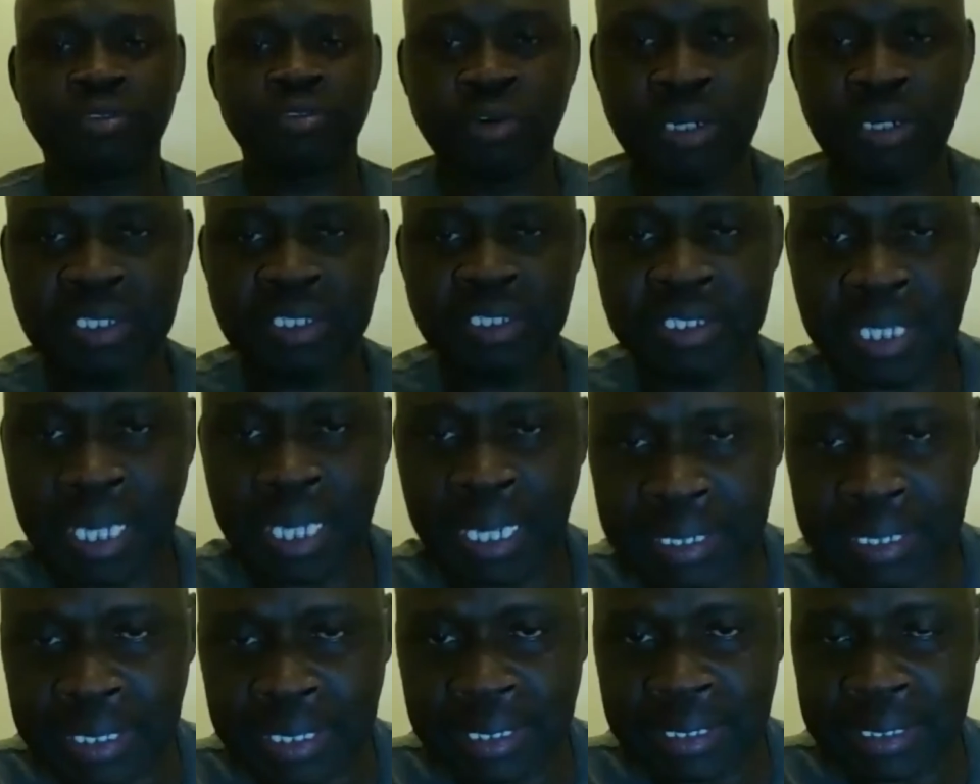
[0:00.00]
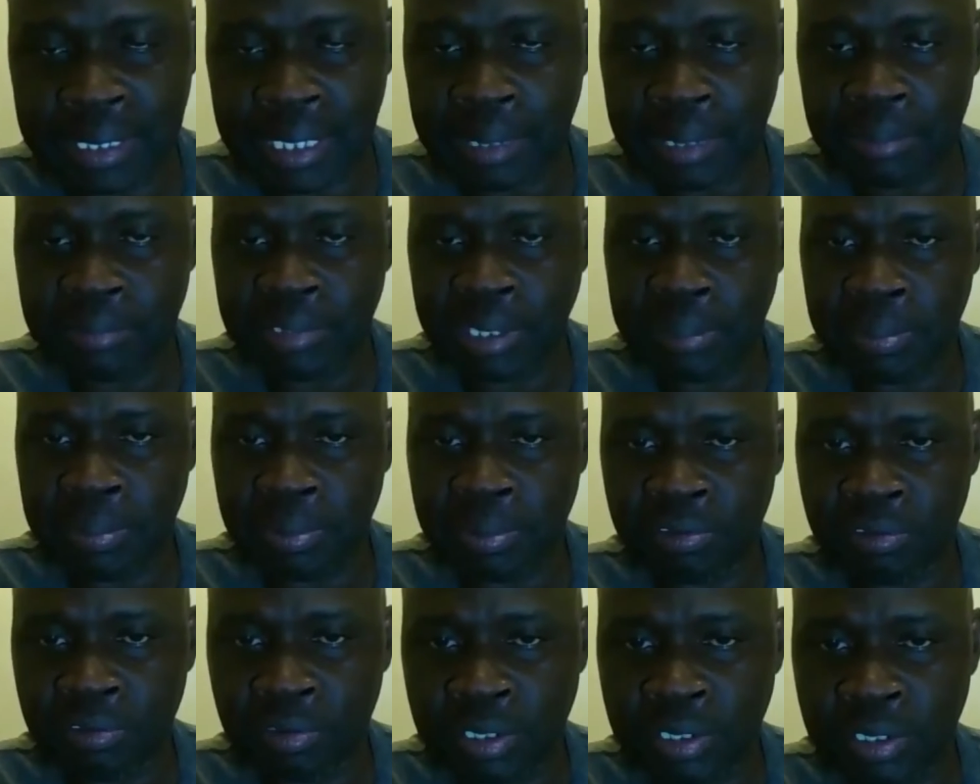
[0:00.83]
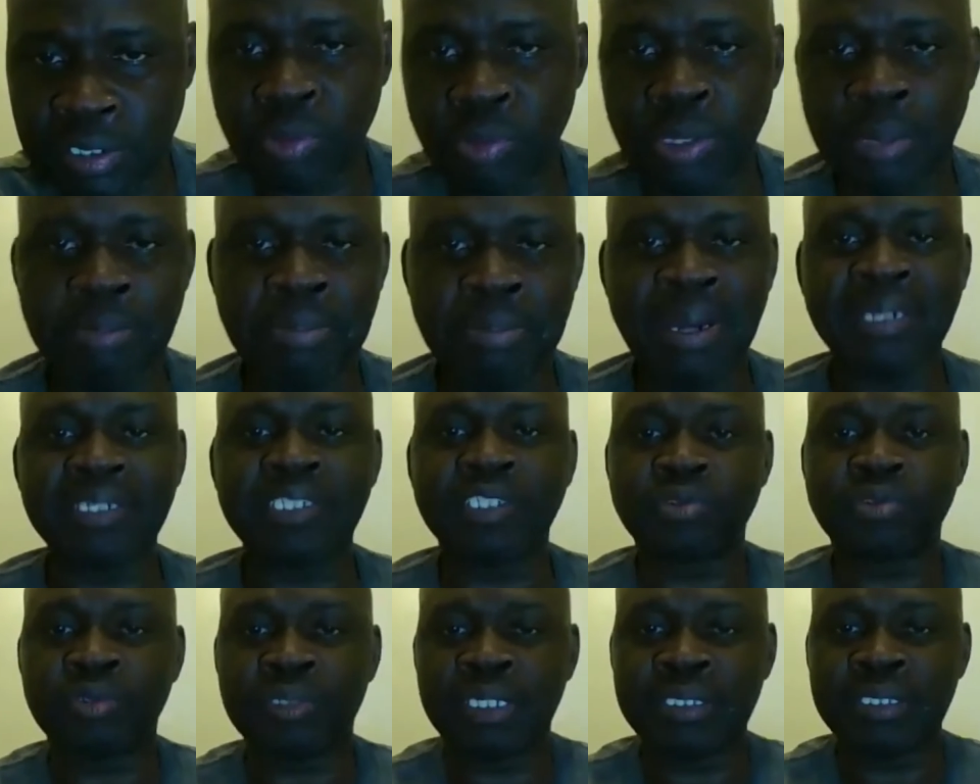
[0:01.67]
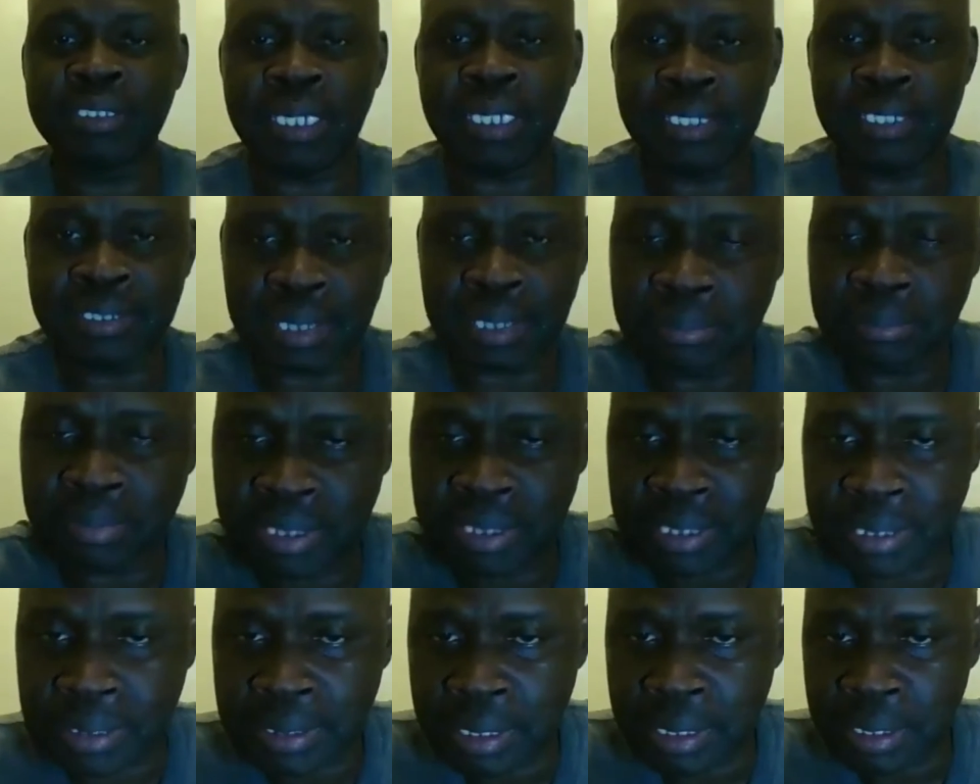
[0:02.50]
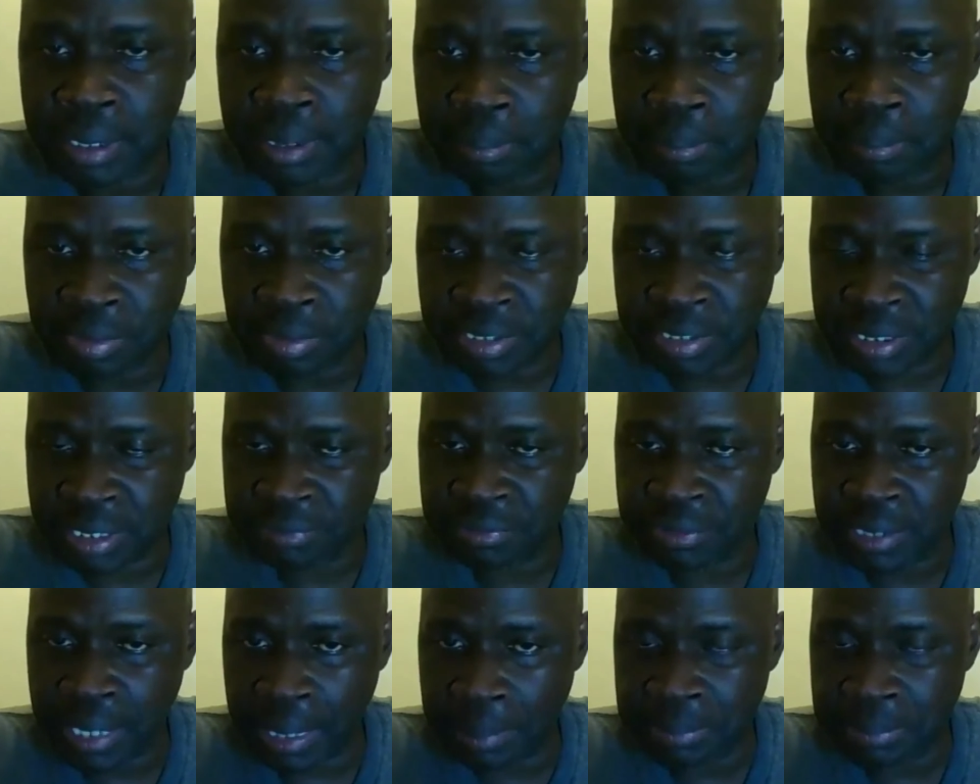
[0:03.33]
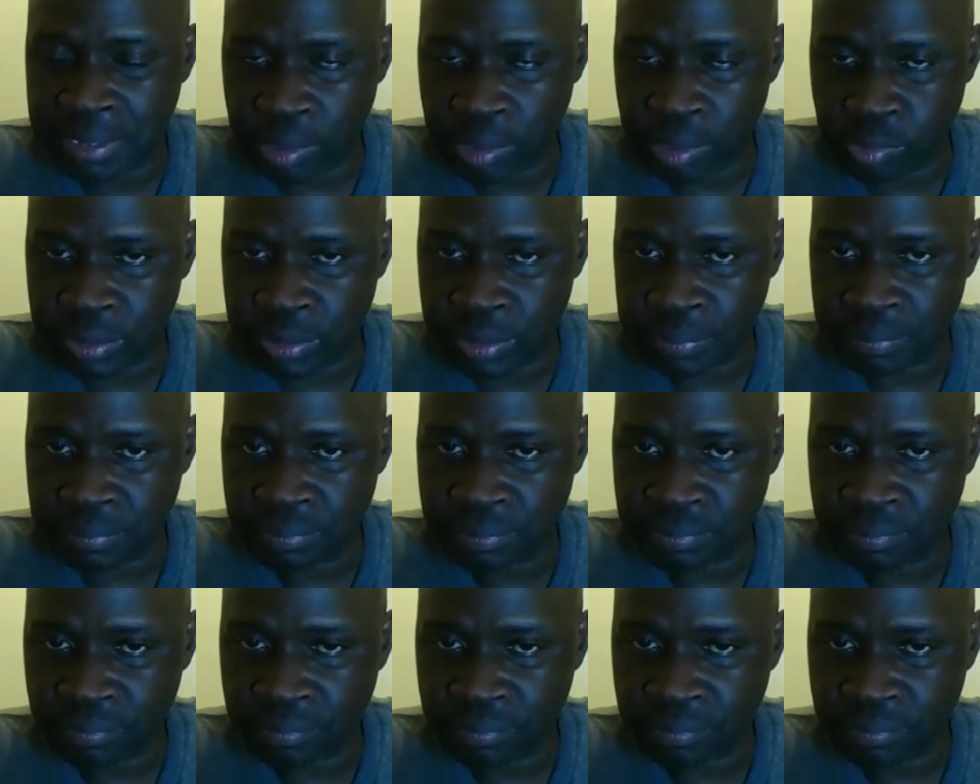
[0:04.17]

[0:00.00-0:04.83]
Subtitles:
of knowledge, I can come with a bit of knowledge, we band it together and something positive comes out.